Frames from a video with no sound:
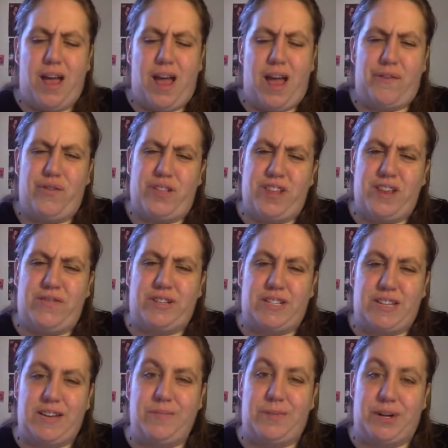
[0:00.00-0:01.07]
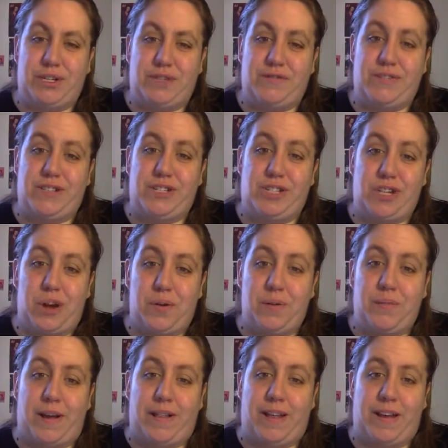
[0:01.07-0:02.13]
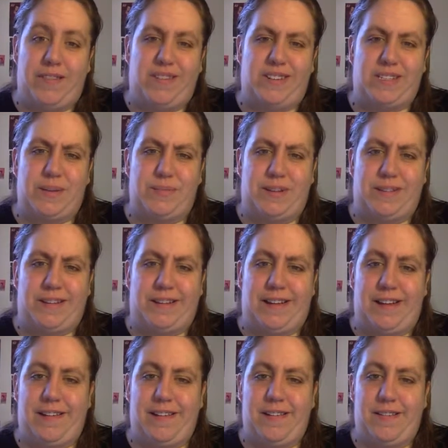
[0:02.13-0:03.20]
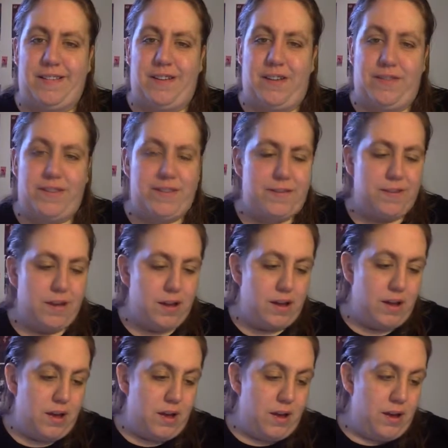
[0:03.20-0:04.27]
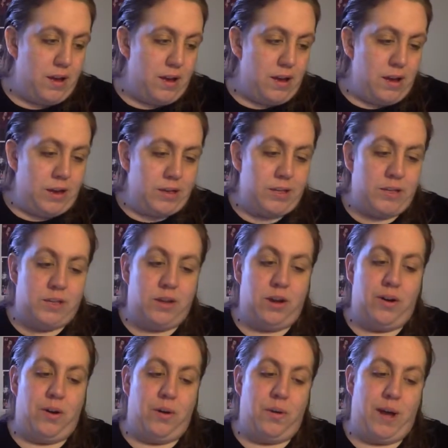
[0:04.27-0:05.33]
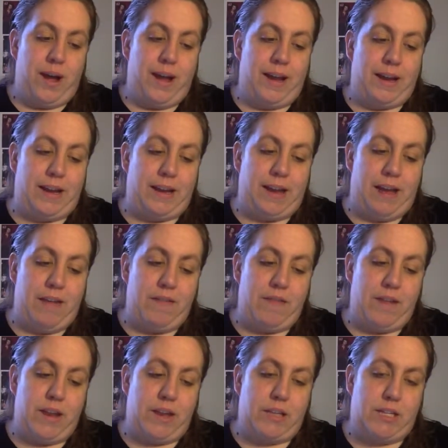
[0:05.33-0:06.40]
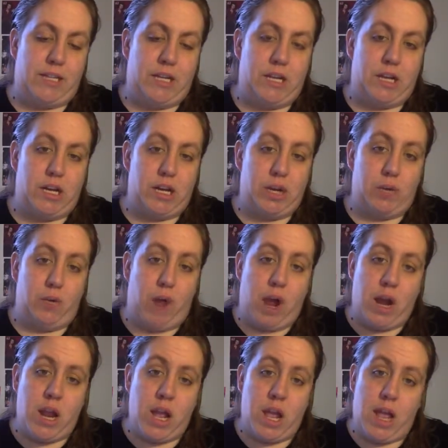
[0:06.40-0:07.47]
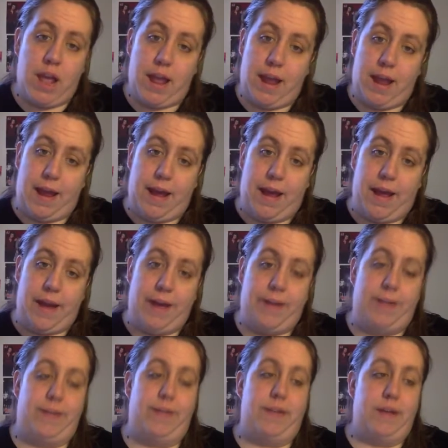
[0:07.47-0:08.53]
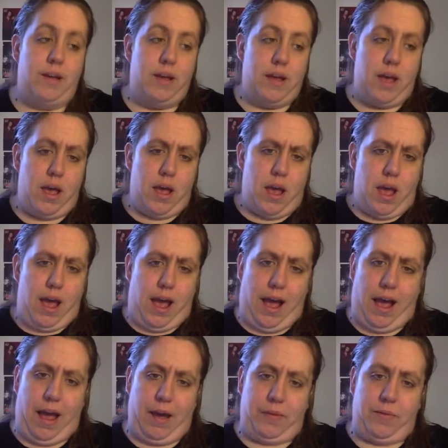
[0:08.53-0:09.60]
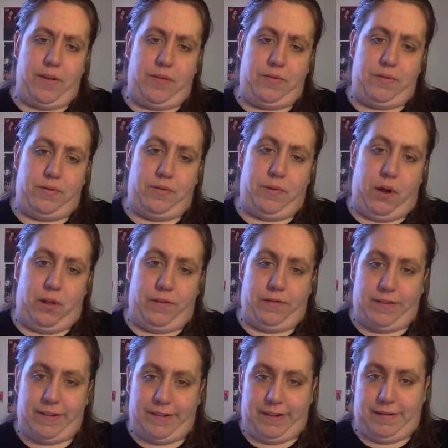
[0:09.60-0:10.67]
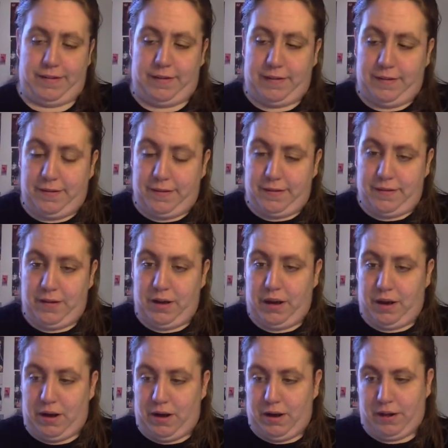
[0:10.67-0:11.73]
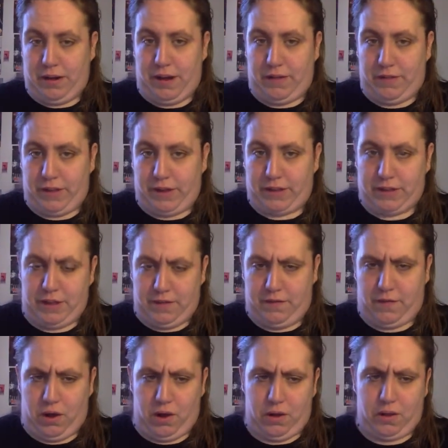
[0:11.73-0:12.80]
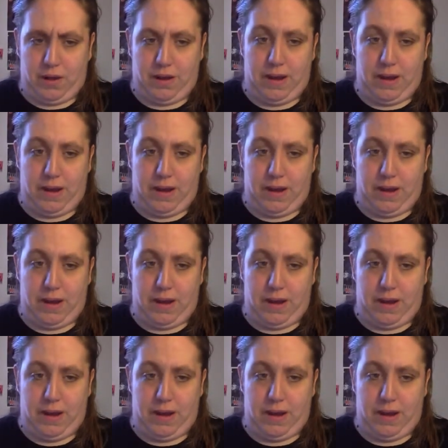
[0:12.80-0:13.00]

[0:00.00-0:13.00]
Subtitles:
I've really never seen much of this show in my life except at the dentist's office. So I gave it a run, and I went through all of the seasons on Netflix in the fall,